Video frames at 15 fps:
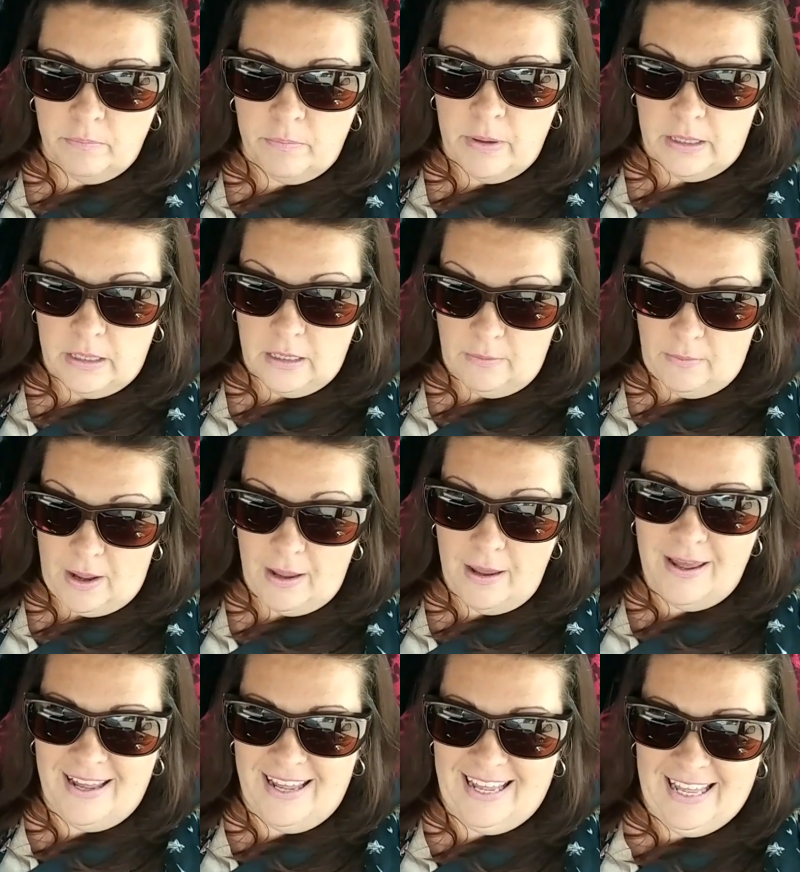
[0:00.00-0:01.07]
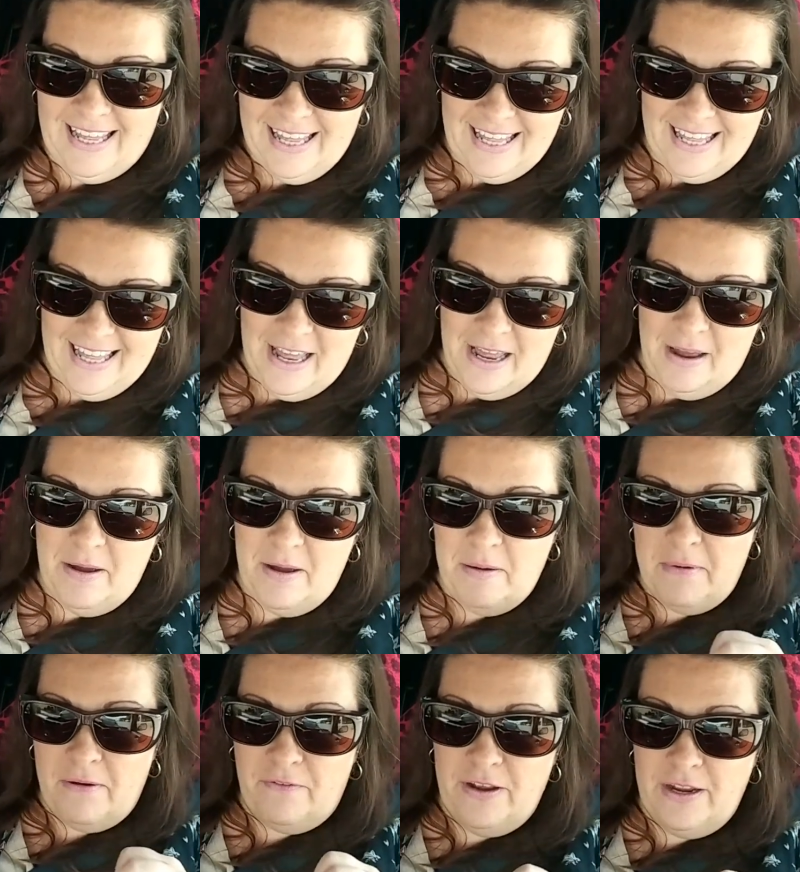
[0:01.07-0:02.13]
But anyway,
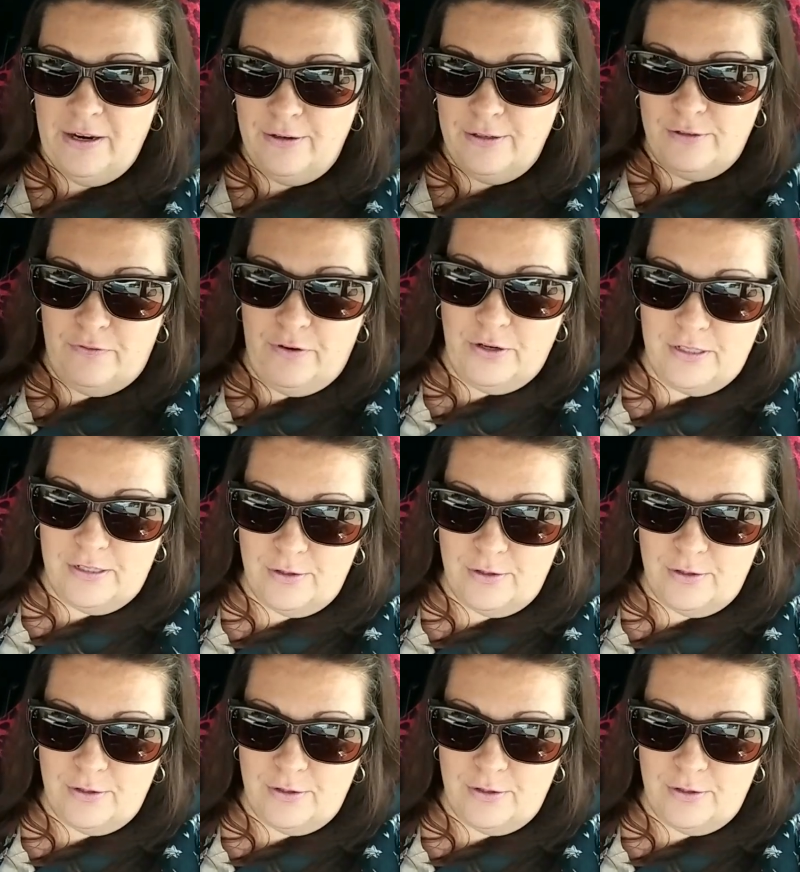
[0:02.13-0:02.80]
my fingers are very